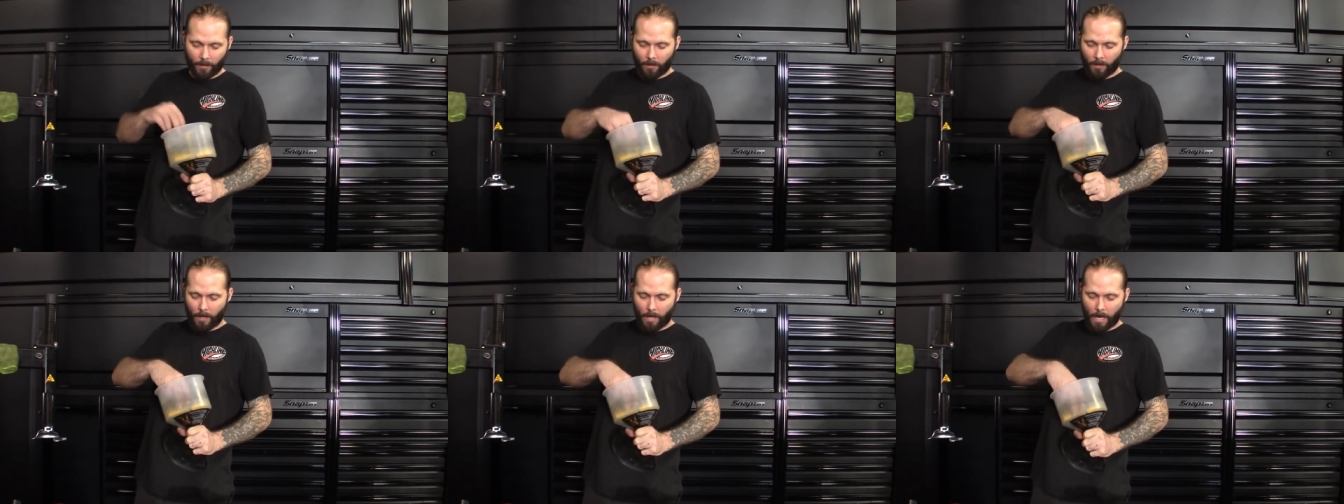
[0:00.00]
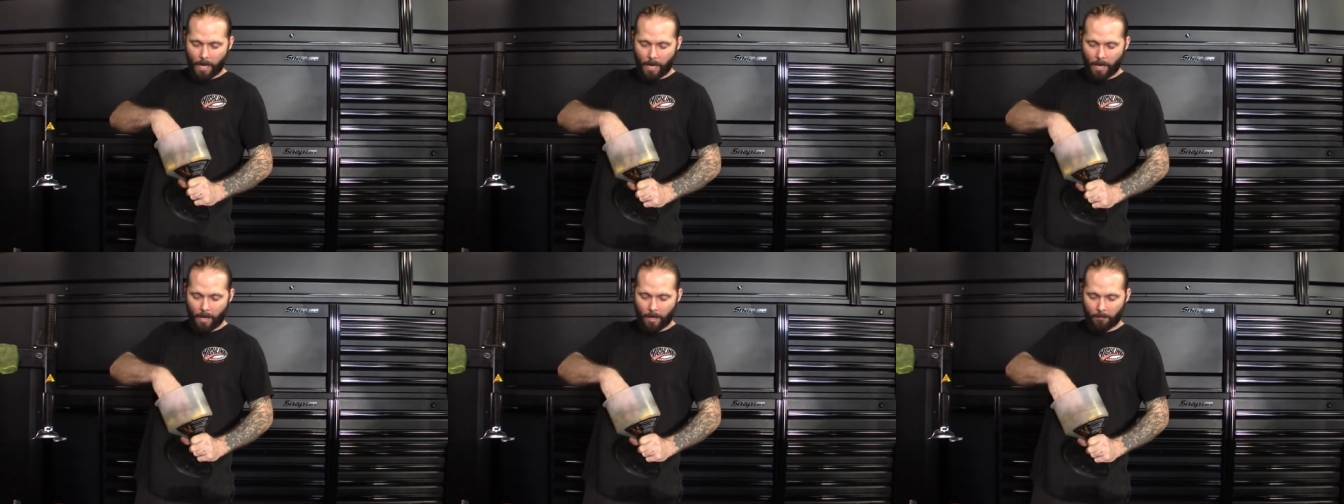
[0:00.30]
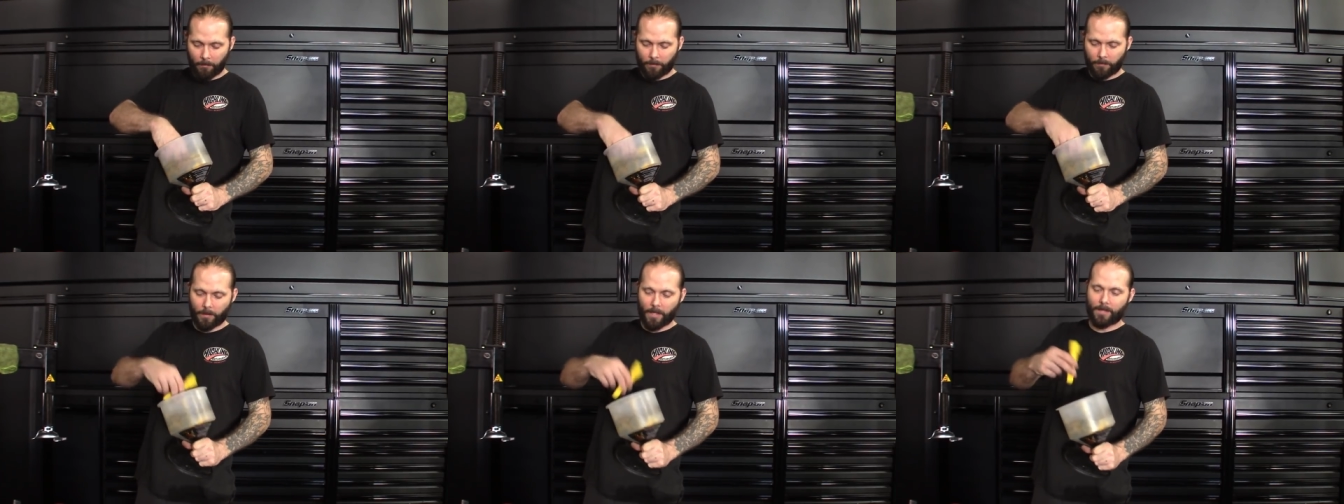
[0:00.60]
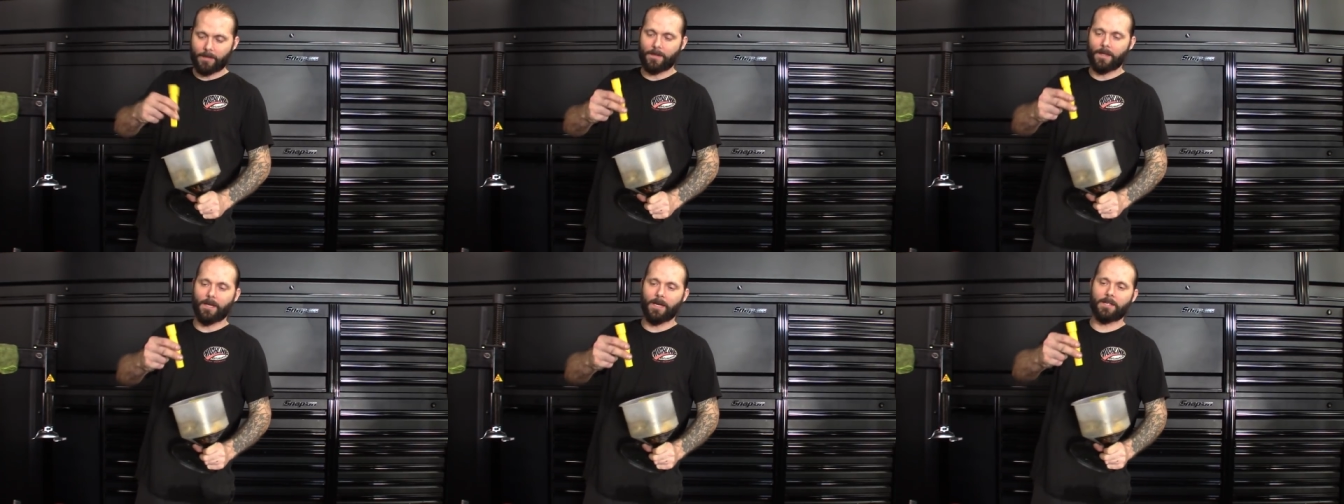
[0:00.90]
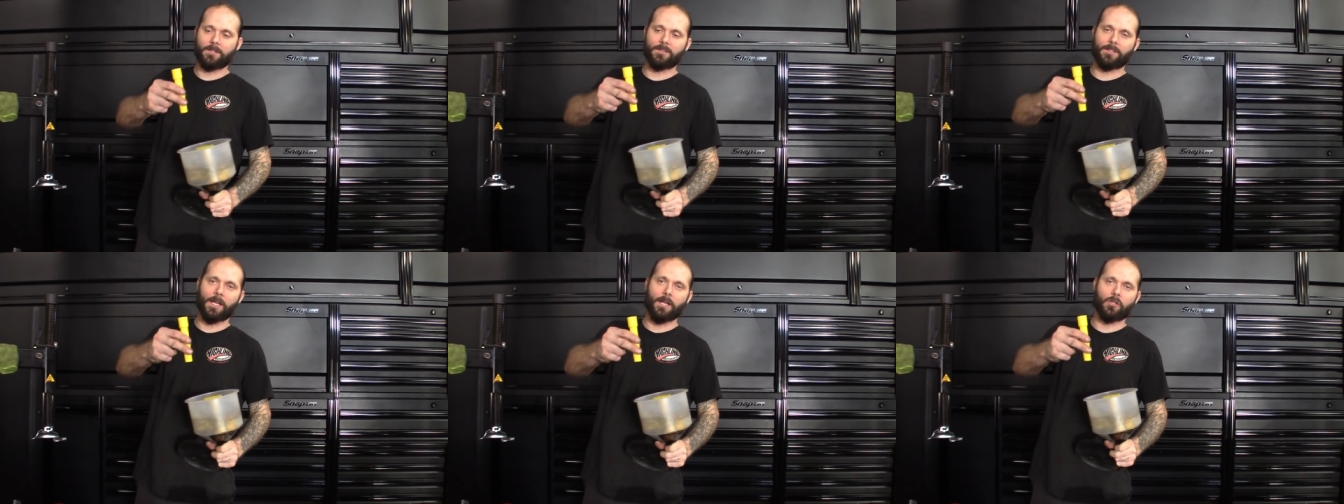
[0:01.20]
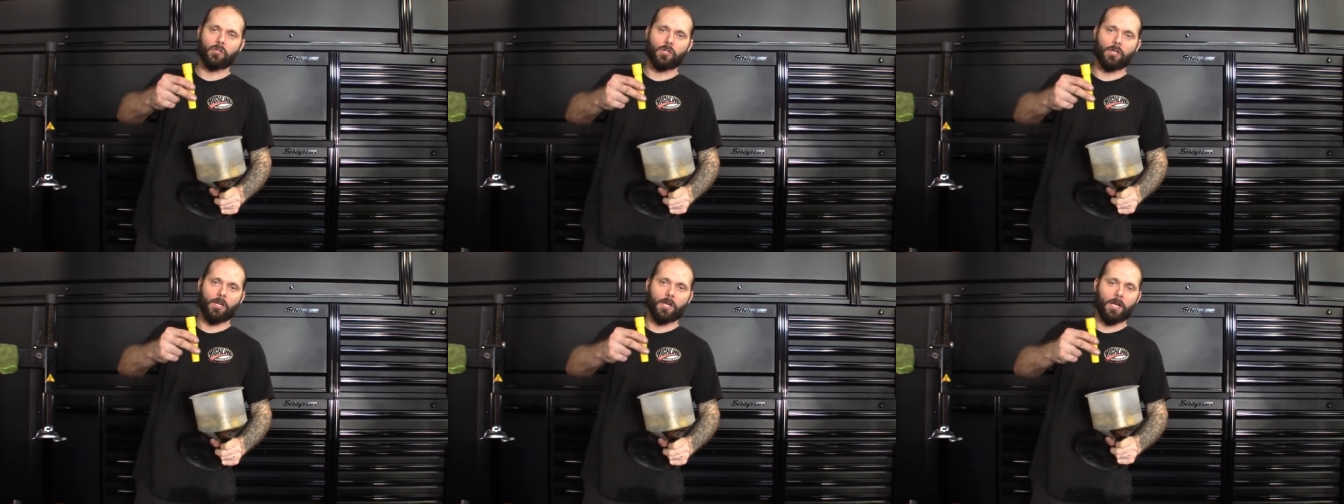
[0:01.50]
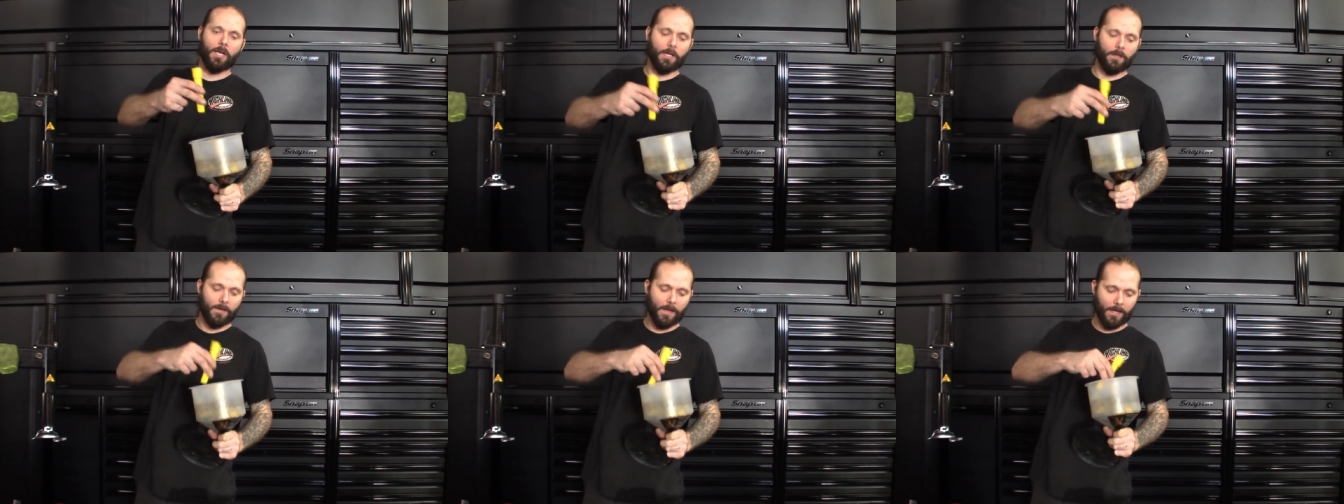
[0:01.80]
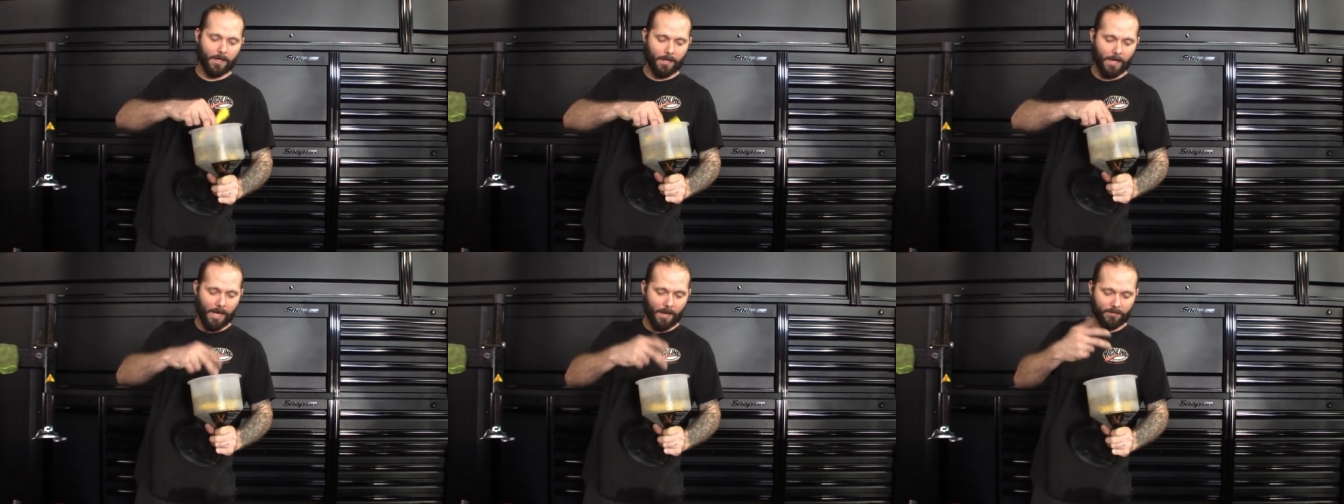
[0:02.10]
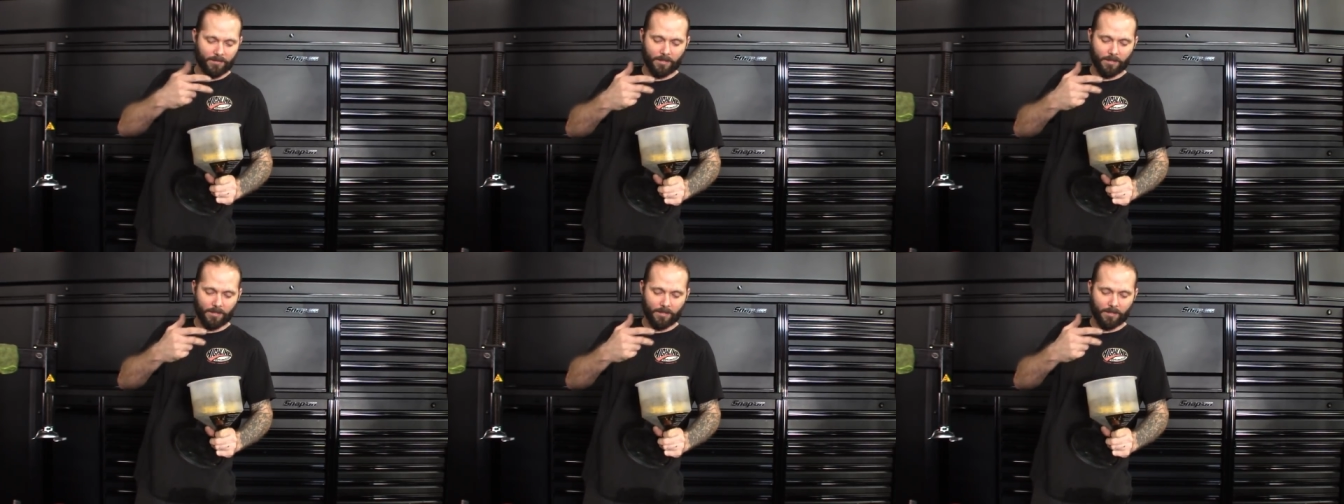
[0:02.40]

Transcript: um, like the extension. They didn't have